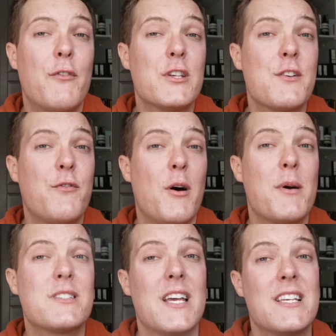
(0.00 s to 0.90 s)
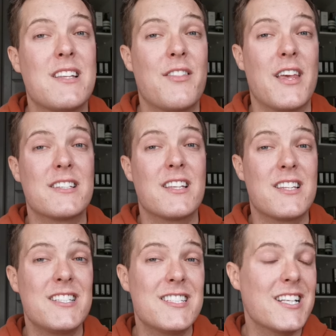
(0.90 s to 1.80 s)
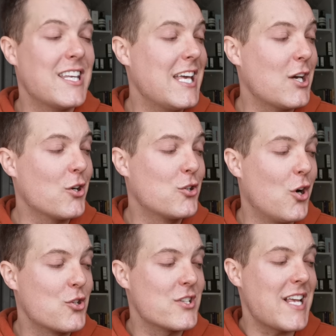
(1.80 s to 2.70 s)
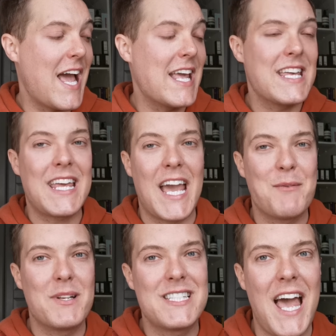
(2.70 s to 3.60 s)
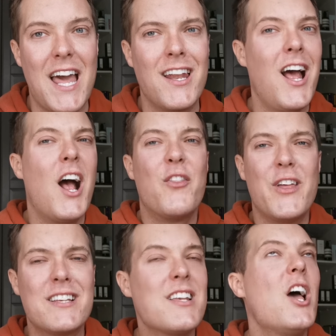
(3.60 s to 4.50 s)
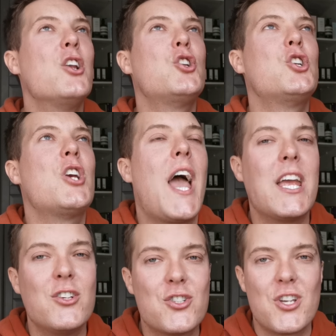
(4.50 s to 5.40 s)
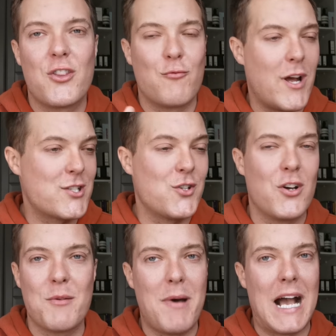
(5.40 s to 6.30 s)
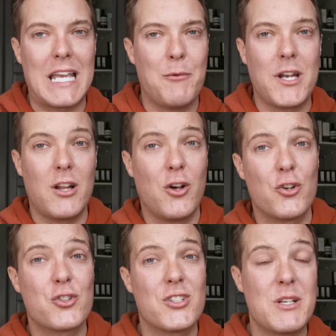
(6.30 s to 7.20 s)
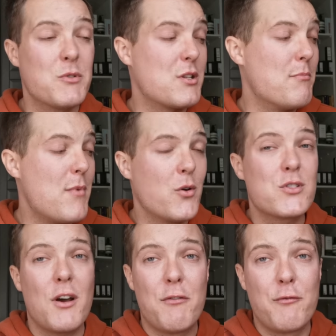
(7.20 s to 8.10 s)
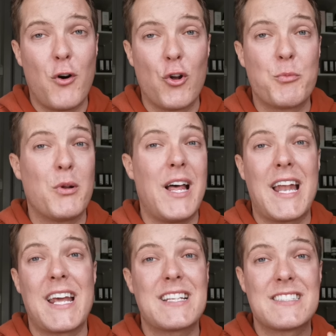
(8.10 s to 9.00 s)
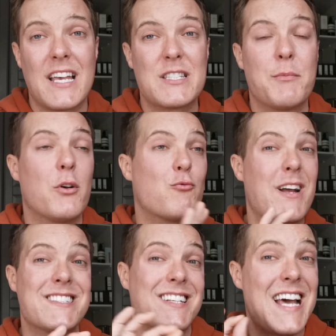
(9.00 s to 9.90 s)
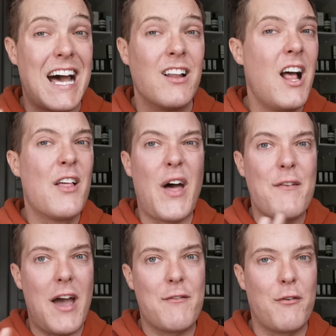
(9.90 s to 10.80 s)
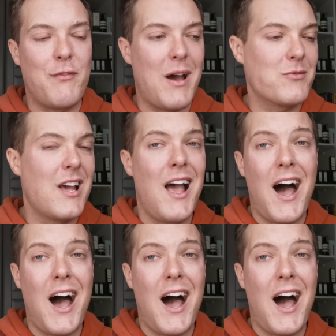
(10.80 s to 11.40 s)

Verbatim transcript: First and foremost is this. This is the Geek and Gorgeous A Game 10. This changed the retinoid market when it launched because it was the most affordable and accessible retinal that I've ever found.